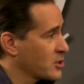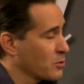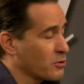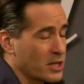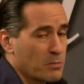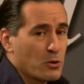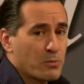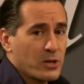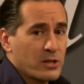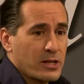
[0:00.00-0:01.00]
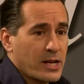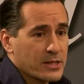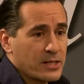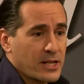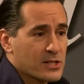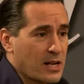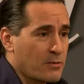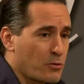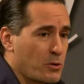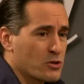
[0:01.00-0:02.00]
to create the blueprint, and that can take time.
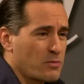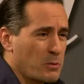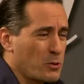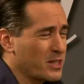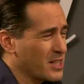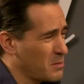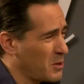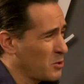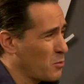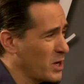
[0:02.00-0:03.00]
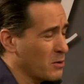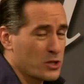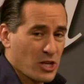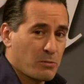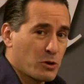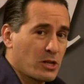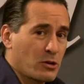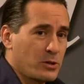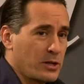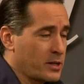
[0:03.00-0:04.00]
For most of my book, it takes about a week, which I'm not
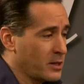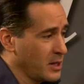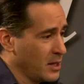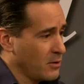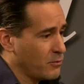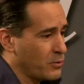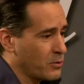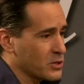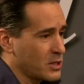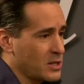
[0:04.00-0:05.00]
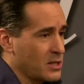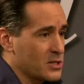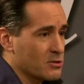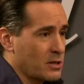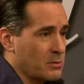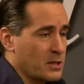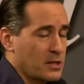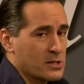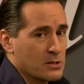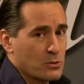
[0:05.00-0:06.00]
including in that. For Oscar, he described
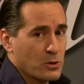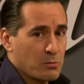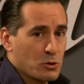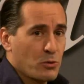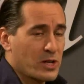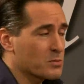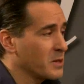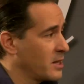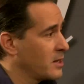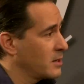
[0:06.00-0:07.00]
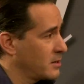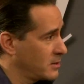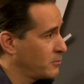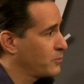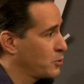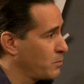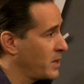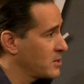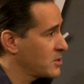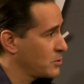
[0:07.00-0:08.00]
it took him 2 weeks, but then 2
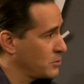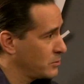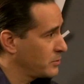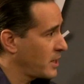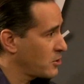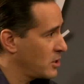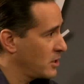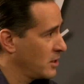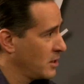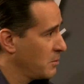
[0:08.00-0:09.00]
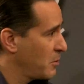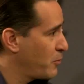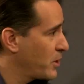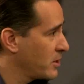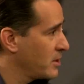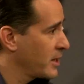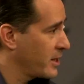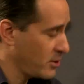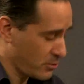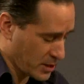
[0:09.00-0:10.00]
months to actually perfect it and
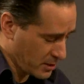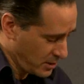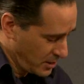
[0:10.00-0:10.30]
get it right.